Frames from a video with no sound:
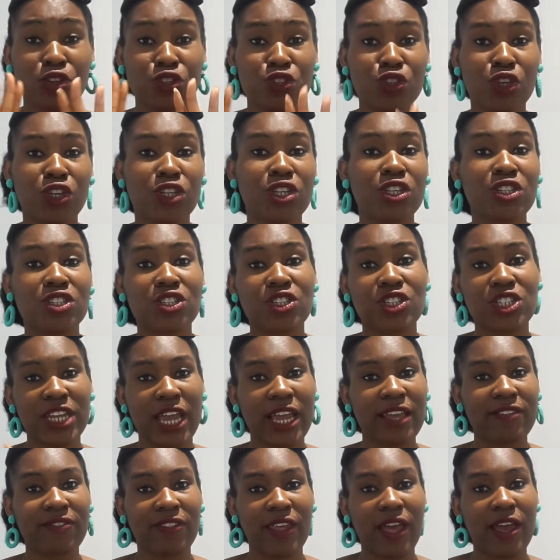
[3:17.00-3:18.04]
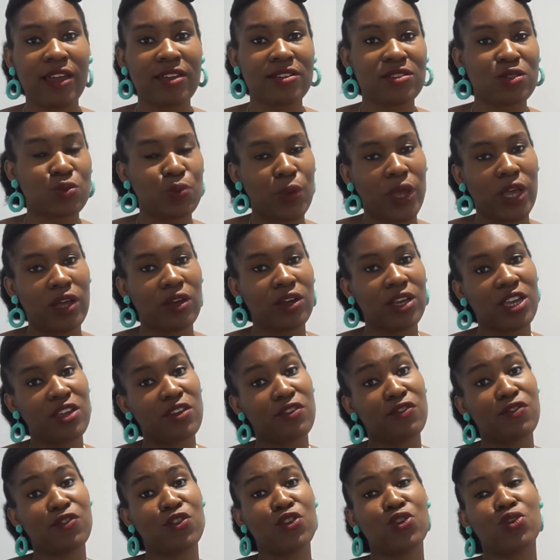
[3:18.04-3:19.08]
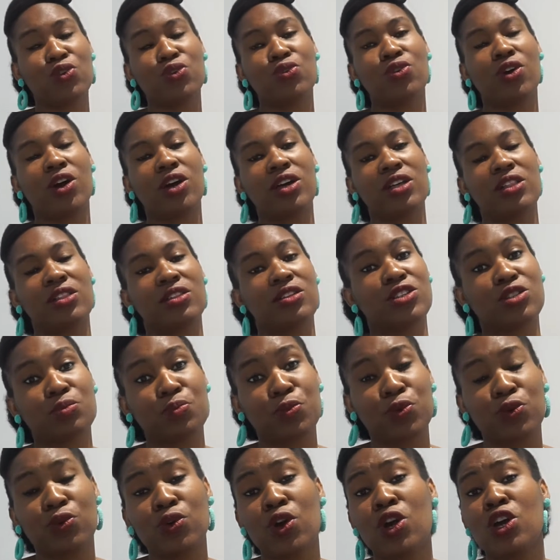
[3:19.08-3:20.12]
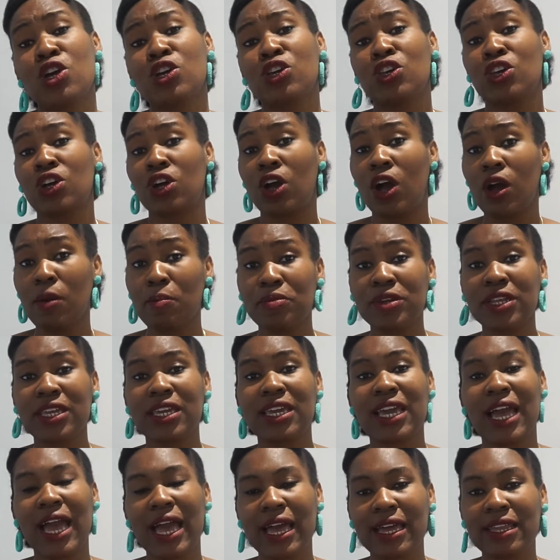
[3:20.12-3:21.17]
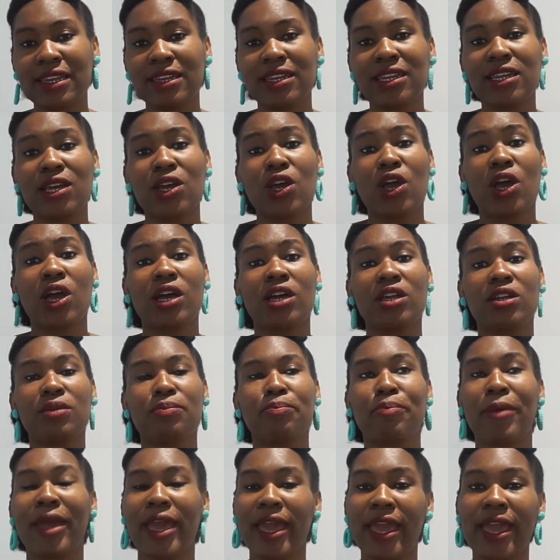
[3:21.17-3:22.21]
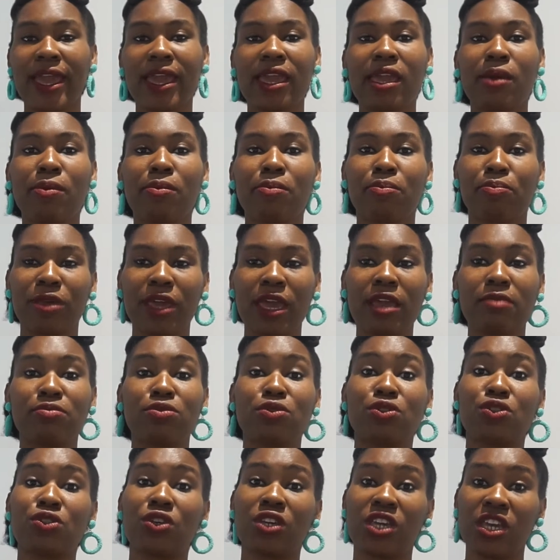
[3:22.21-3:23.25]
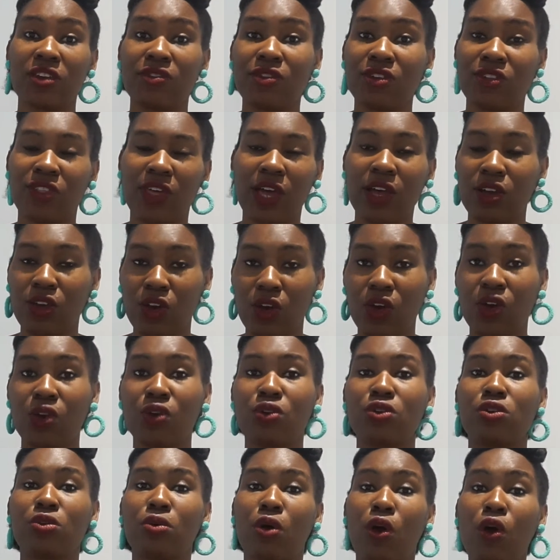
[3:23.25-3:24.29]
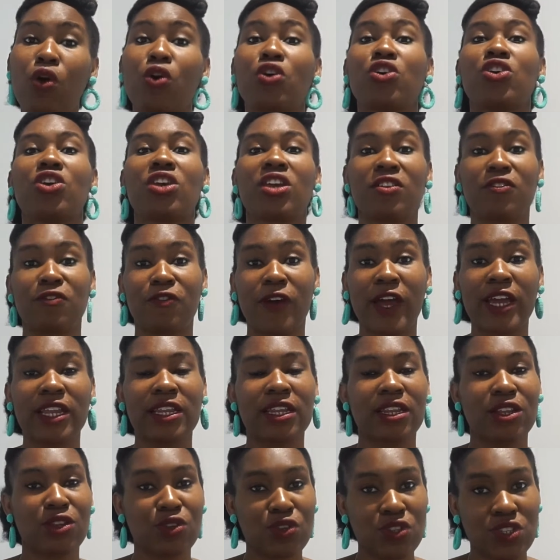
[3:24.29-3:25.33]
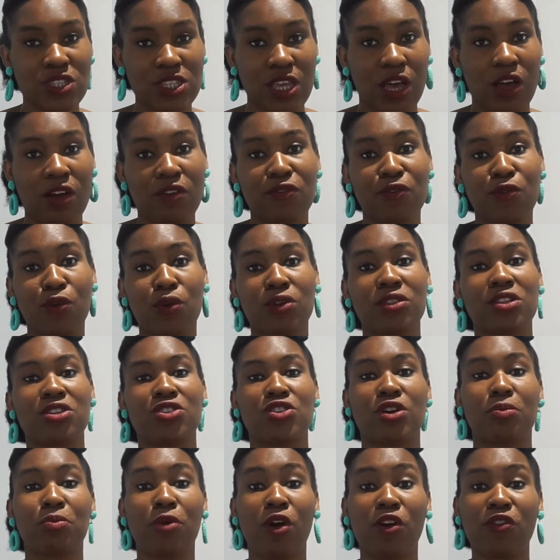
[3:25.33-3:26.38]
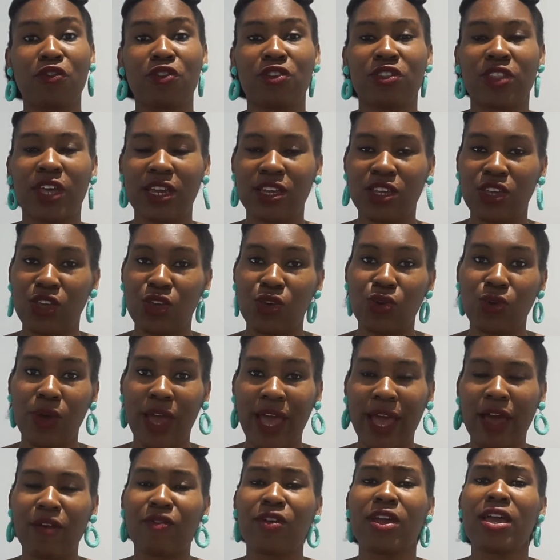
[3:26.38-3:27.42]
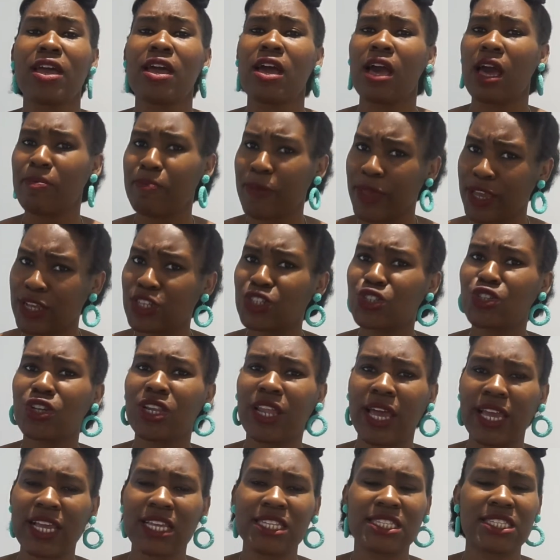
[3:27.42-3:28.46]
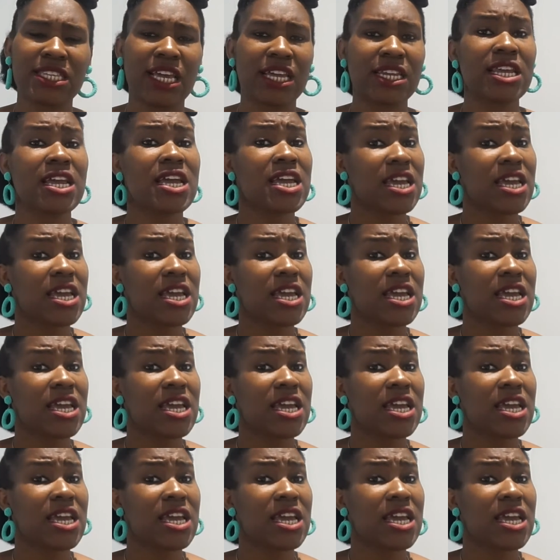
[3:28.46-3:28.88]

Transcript: so you need to check that as well if you are eligible. Your company can and may be able to give you that code, or you can find it yourself for the job offer that you have. And make sure, like I said,